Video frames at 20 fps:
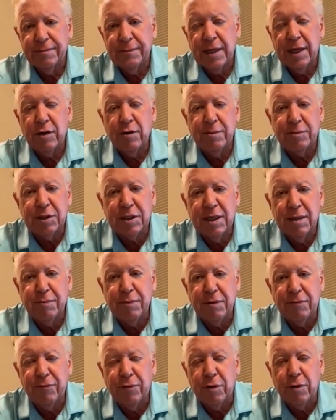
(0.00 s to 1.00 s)
I know I'm
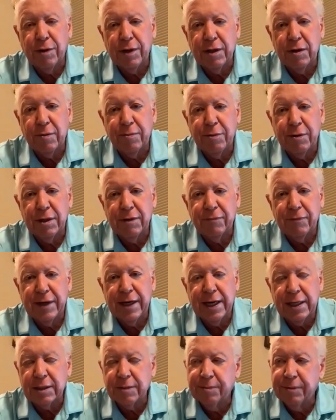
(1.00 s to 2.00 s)
skipping forward here pretty
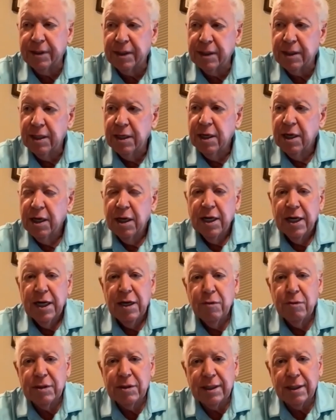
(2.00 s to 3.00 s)
fast, but
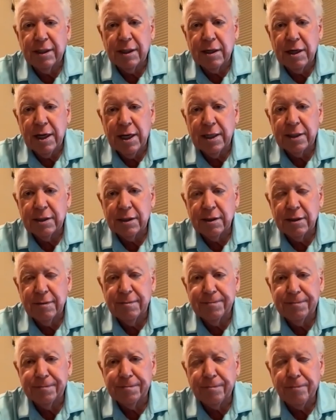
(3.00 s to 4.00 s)
he was at La Costa,
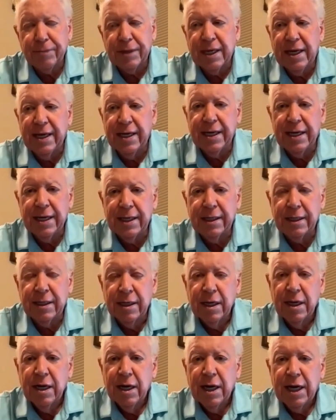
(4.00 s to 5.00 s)
and
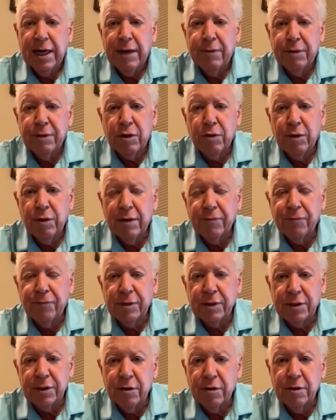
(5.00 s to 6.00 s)
I would go out for
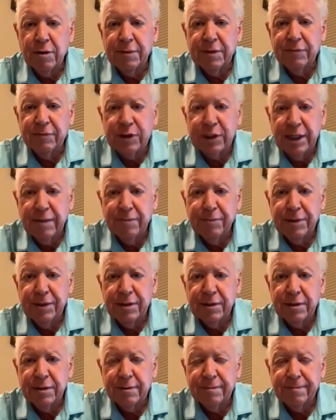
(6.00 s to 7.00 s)
the Tournament of
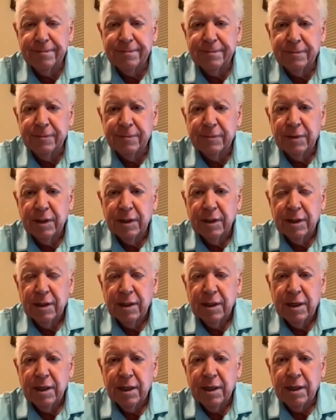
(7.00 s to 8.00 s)
Champions,
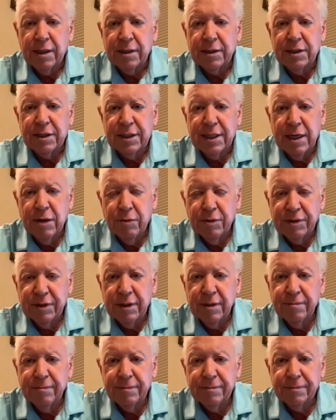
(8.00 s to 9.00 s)
stay with
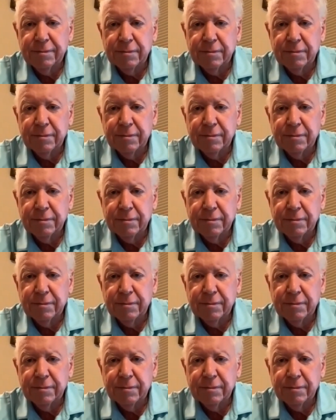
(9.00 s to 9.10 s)
him,